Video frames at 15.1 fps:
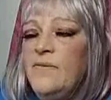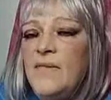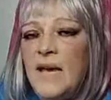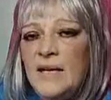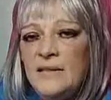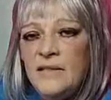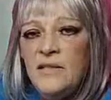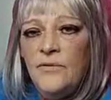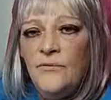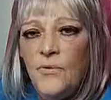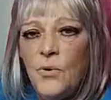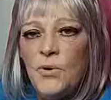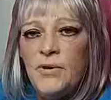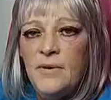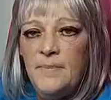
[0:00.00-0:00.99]
That's the
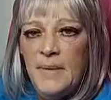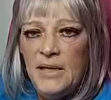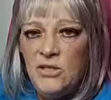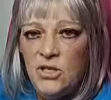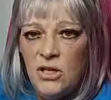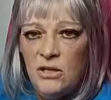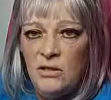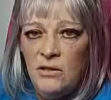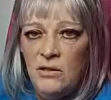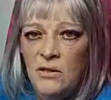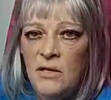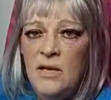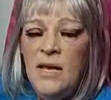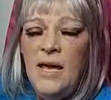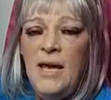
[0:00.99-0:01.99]
fourth dimension.
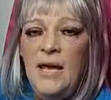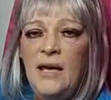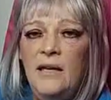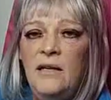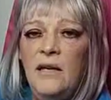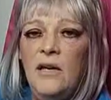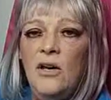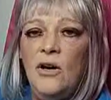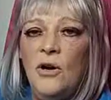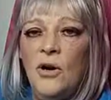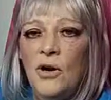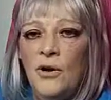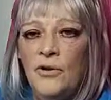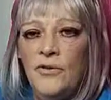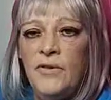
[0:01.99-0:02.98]
And
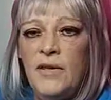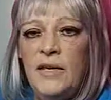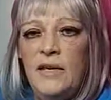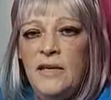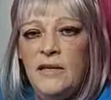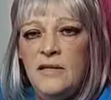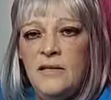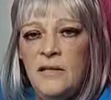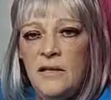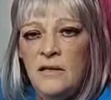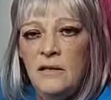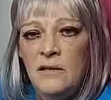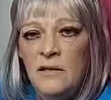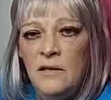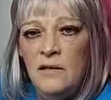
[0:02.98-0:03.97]
Earth is
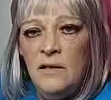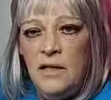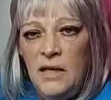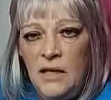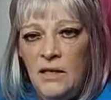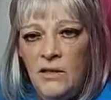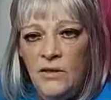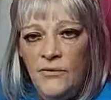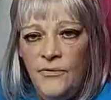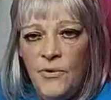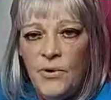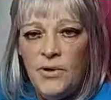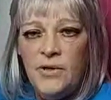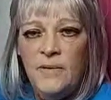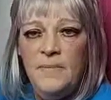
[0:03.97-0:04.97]
in the
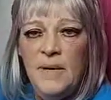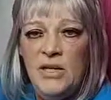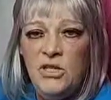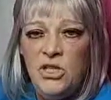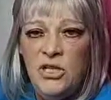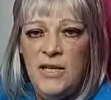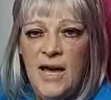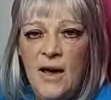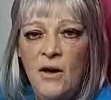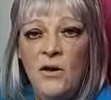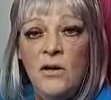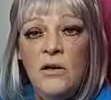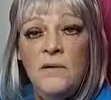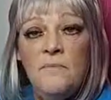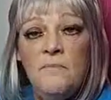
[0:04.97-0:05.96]
fourth dimension. Now,
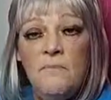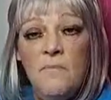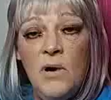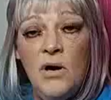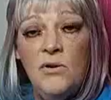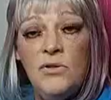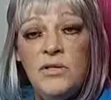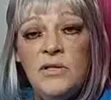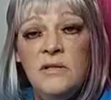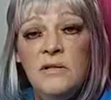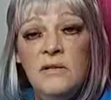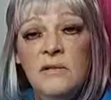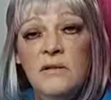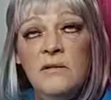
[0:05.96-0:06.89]
most